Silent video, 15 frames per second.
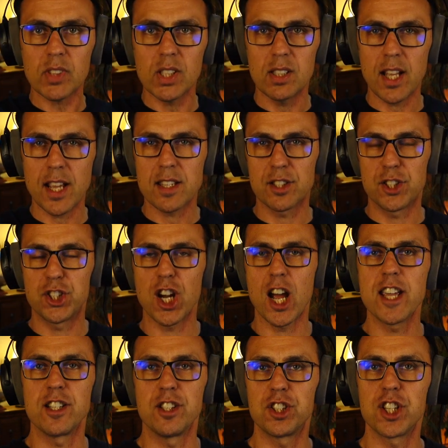like a
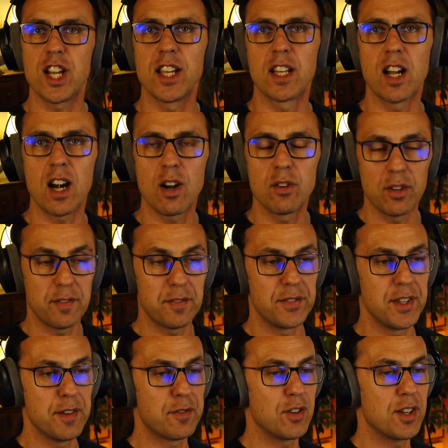giant shaker out of
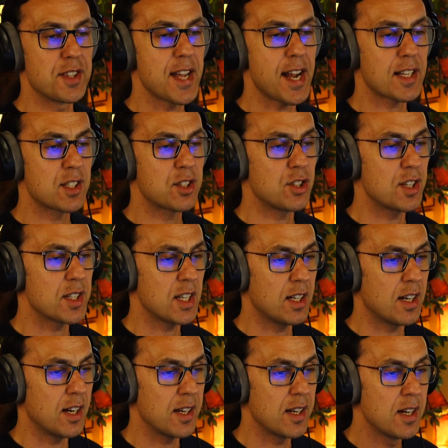different textures.
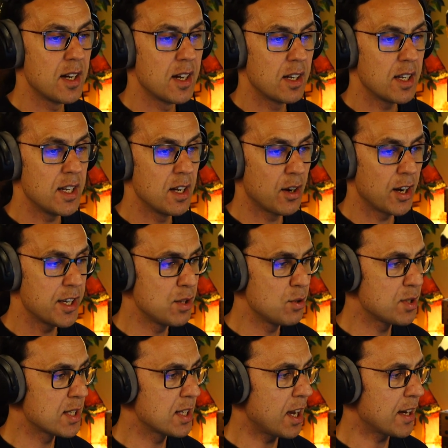And here I
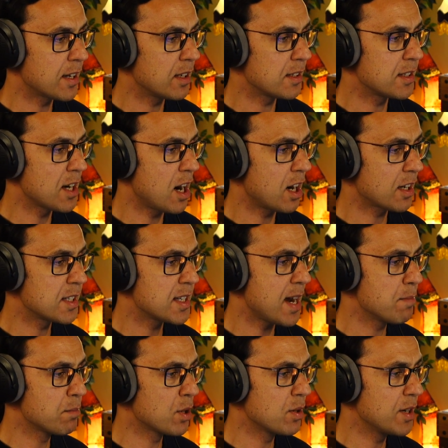used like a dark
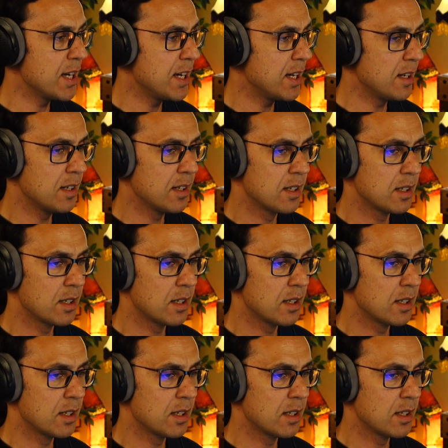tambourine.